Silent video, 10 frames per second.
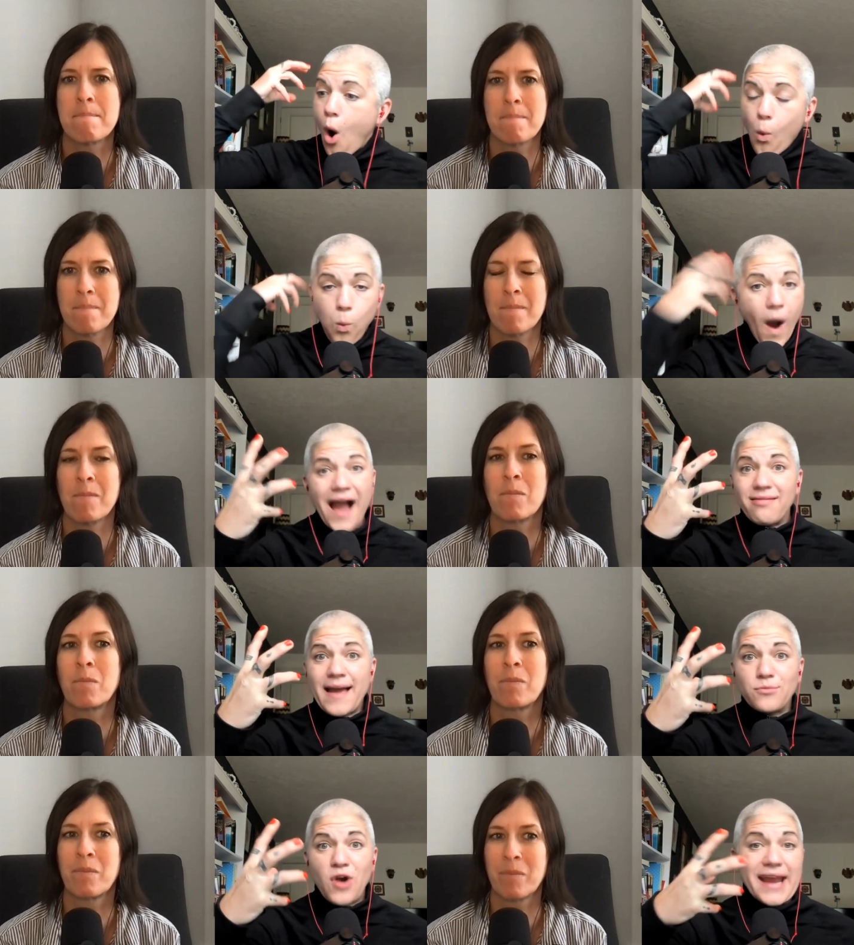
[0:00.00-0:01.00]
Speaker 1: while
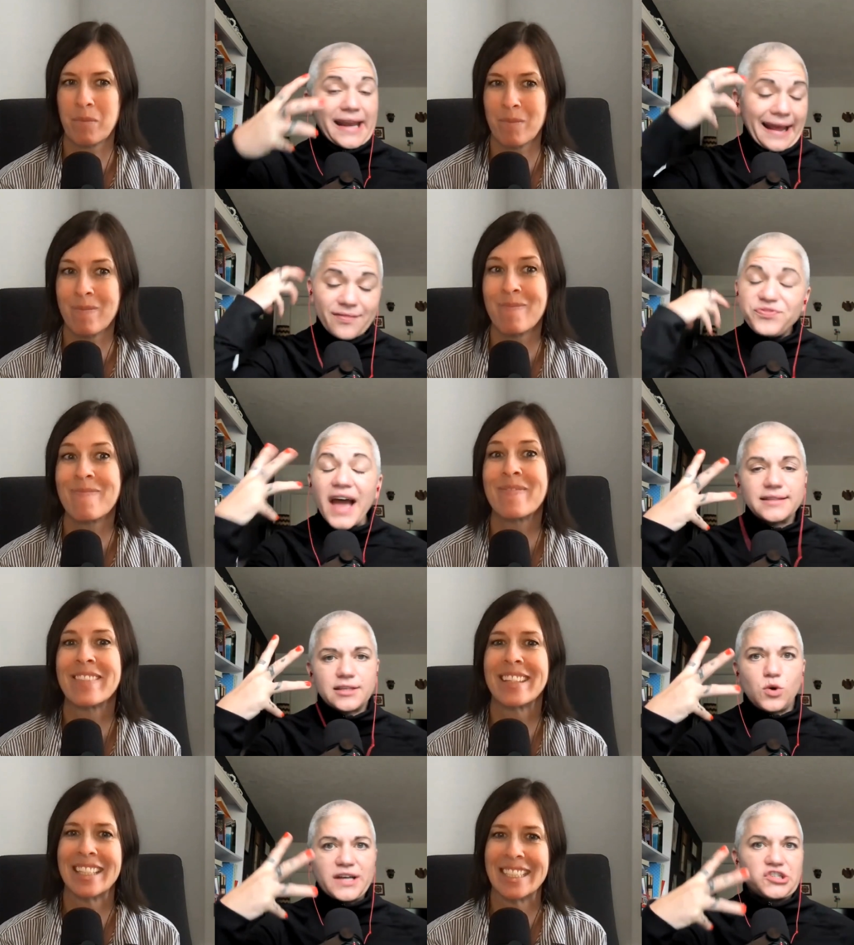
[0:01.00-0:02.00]
I'm writing? That's
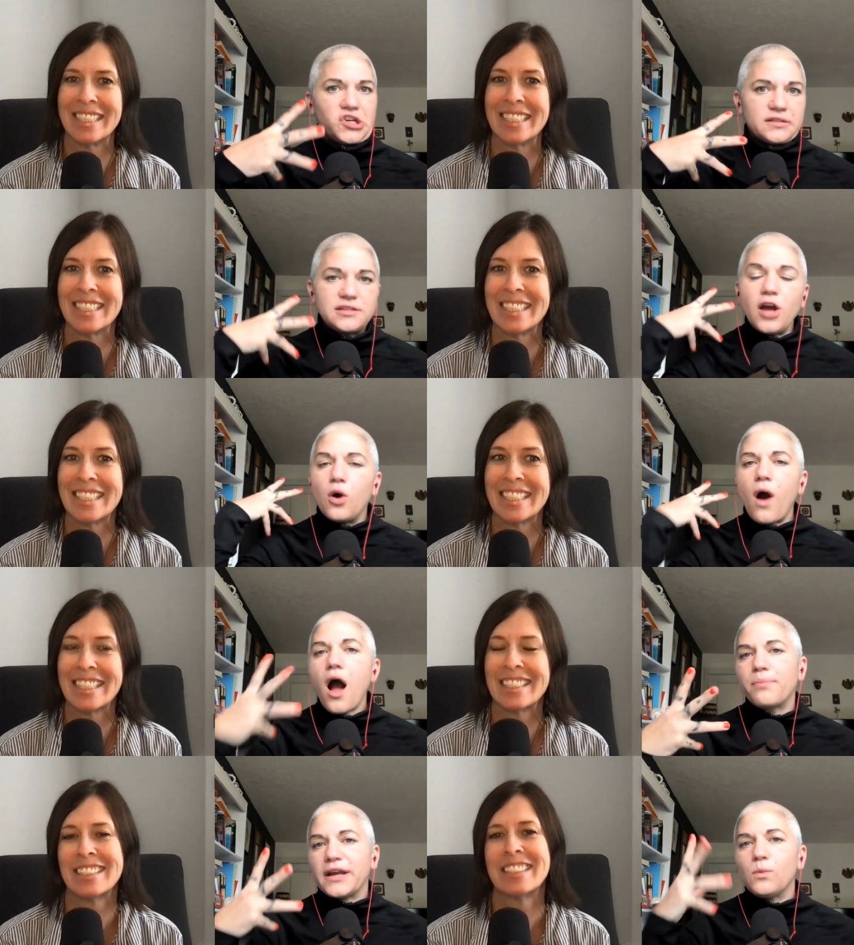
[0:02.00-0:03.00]
the question. So,
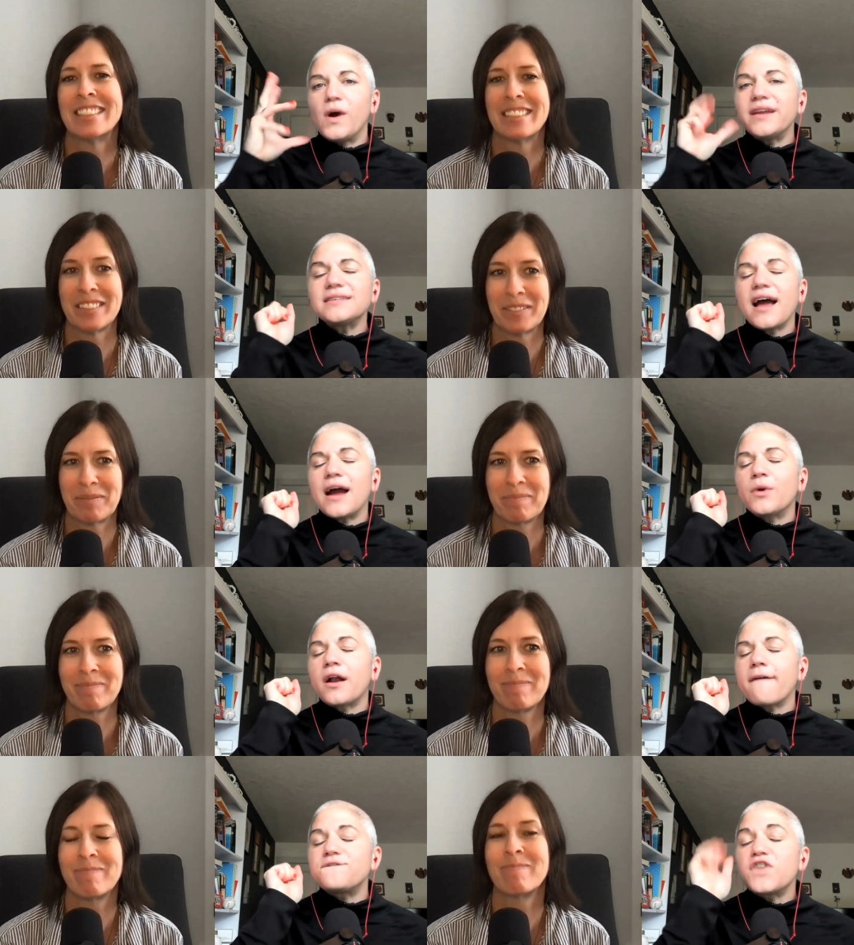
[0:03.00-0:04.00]
Aubrey, what is
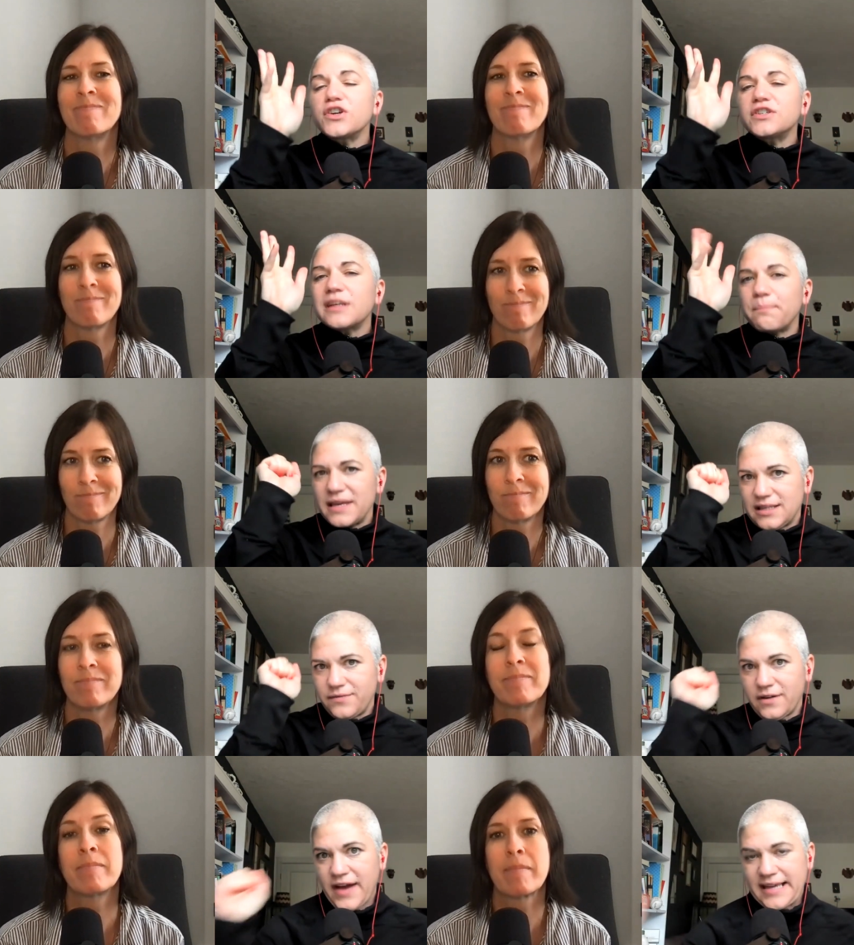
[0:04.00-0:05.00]
our first piece
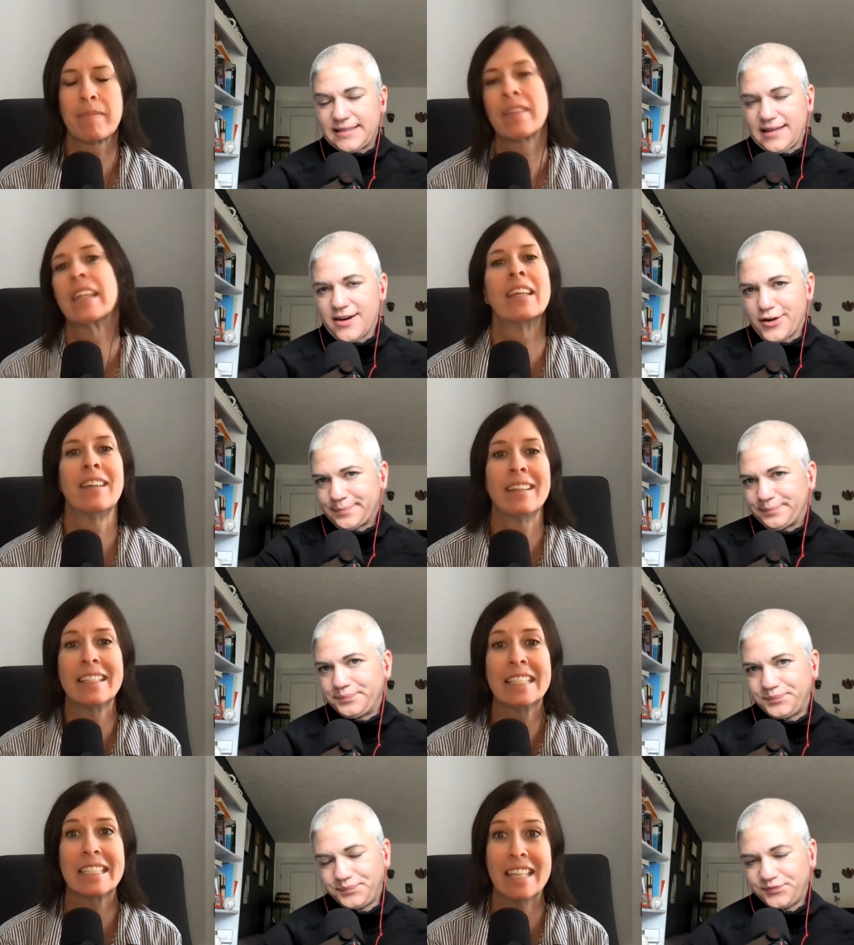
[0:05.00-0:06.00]
of advice here?
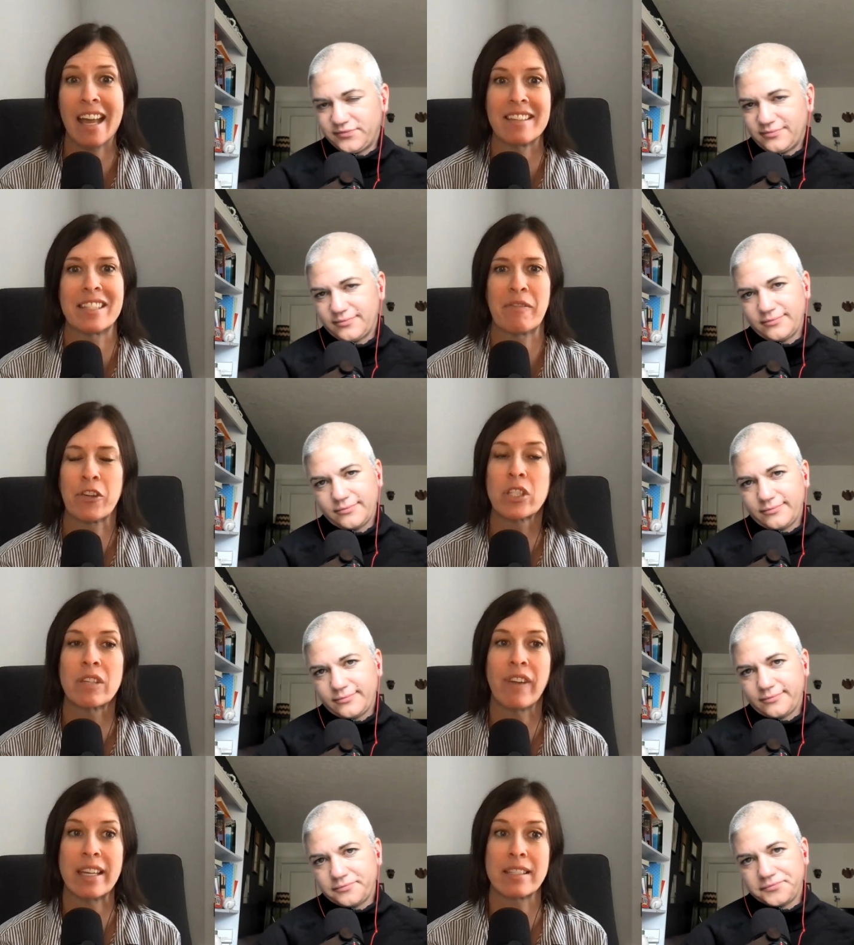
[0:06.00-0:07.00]
Speaker 2: Yes, the first
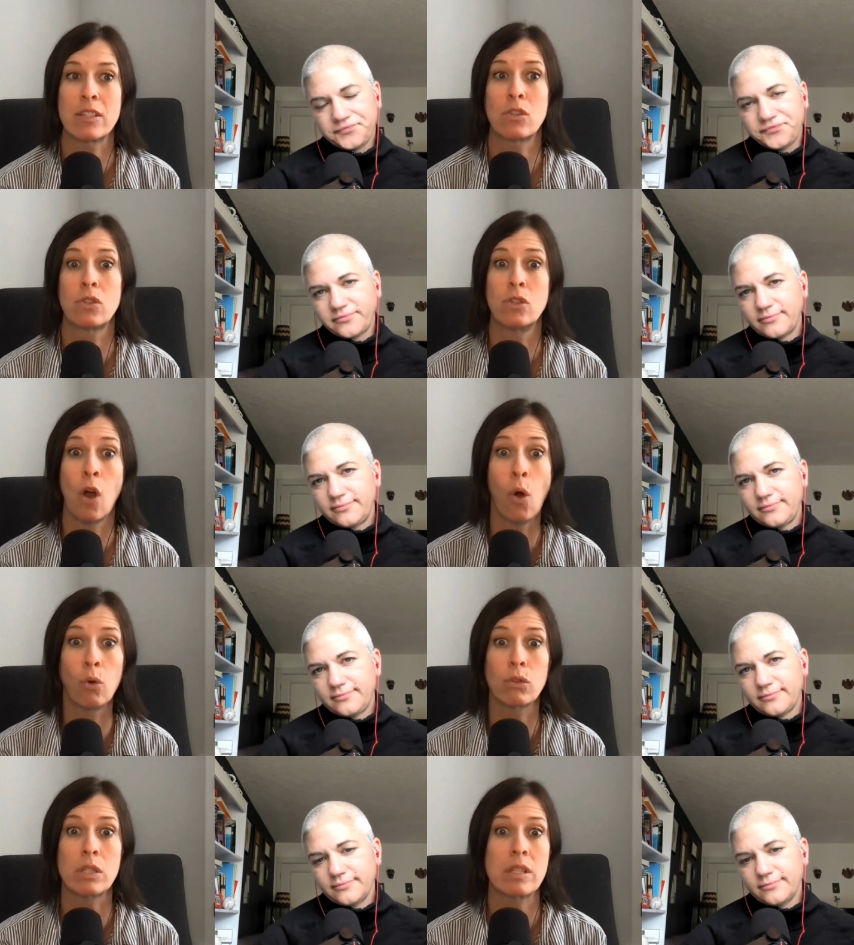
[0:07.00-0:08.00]
advice is
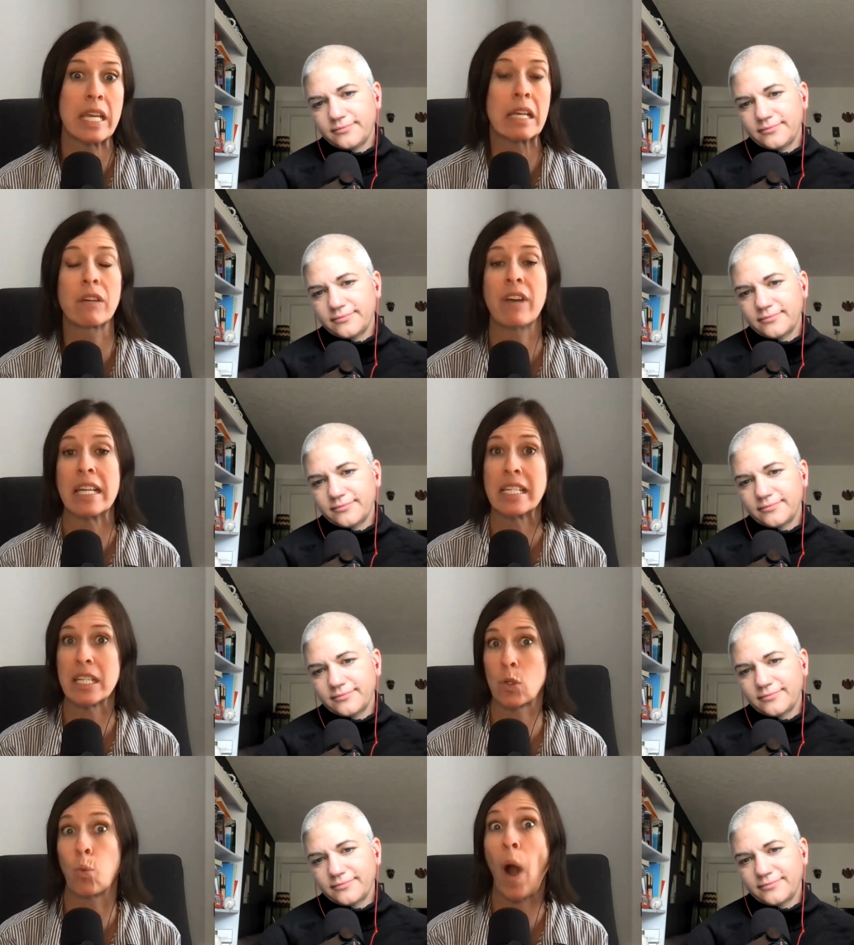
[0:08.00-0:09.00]
don't think of
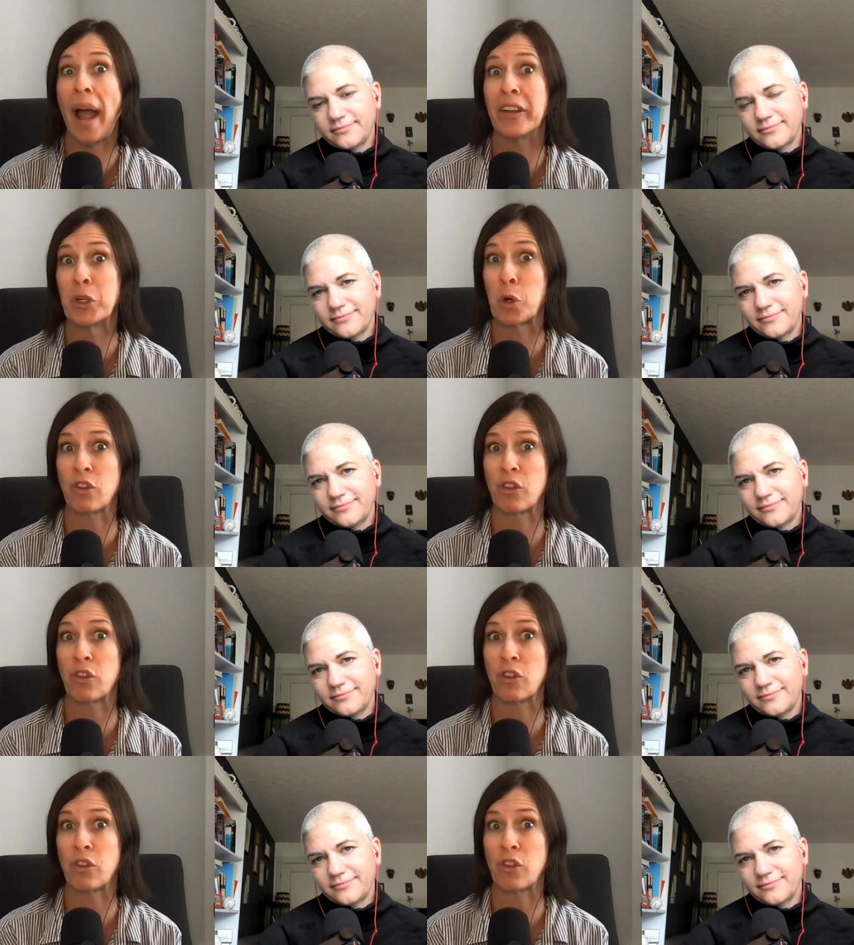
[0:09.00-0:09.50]
ideas while you're